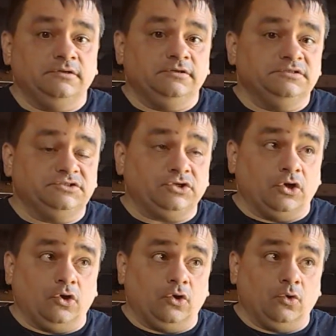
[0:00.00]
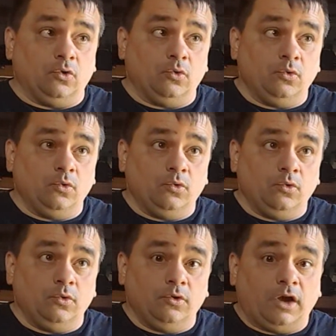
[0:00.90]
So,
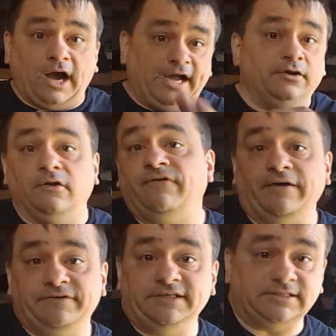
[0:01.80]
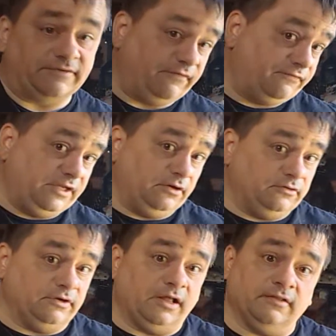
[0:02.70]
I know a 5T is like
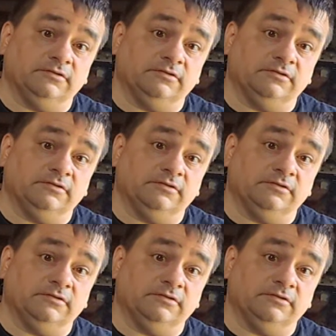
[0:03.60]
$1,500.